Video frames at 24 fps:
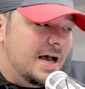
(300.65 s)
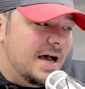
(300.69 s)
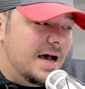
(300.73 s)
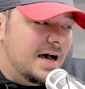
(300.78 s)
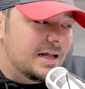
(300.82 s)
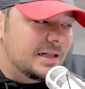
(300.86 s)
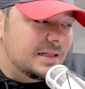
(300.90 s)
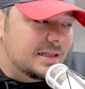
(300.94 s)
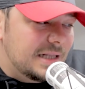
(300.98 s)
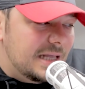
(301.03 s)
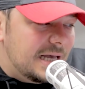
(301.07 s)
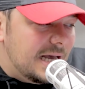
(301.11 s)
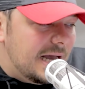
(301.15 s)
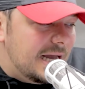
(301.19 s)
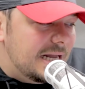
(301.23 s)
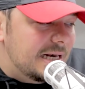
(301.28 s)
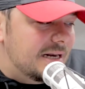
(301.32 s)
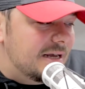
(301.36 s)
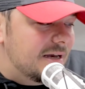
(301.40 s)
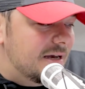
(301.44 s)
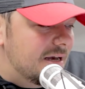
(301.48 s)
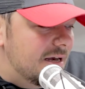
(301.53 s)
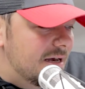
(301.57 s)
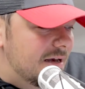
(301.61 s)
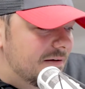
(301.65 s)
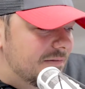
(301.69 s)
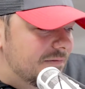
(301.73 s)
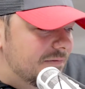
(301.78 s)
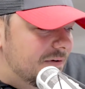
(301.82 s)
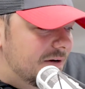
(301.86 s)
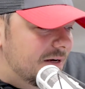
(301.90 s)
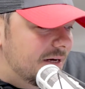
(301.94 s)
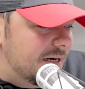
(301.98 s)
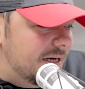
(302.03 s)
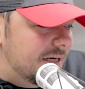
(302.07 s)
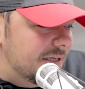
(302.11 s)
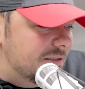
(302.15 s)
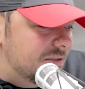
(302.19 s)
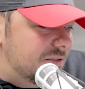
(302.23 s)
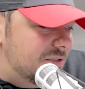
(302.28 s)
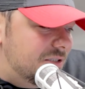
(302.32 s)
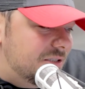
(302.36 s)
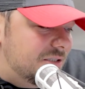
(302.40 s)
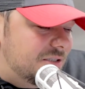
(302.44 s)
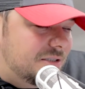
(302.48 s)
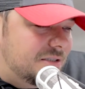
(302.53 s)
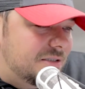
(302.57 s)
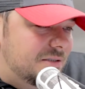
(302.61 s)
A lot of
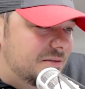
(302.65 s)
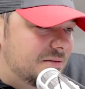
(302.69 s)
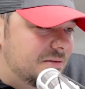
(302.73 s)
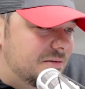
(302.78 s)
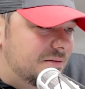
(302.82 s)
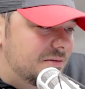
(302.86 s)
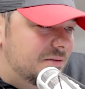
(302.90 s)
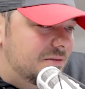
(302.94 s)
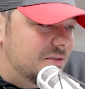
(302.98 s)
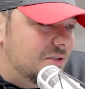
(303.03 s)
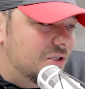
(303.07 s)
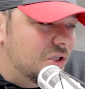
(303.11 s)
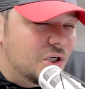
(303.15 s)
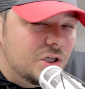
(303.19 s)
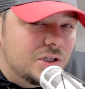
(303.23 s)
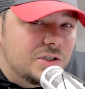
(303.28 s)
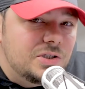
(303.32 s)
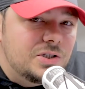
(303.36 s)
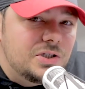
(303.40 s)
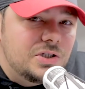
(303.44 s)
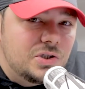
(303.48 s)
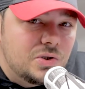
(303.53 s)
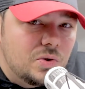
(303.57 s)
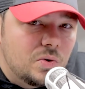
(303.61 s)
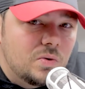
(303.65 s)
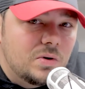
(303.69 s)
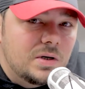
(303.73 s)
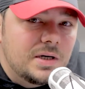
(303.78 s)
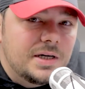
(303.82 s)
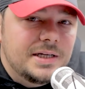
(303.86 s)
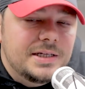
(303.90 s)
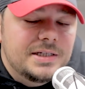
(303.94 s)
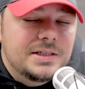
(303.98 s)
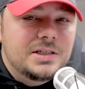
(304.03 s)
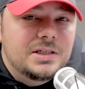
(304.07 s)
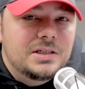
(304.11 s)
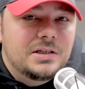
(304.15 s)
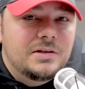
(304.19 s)
just good stories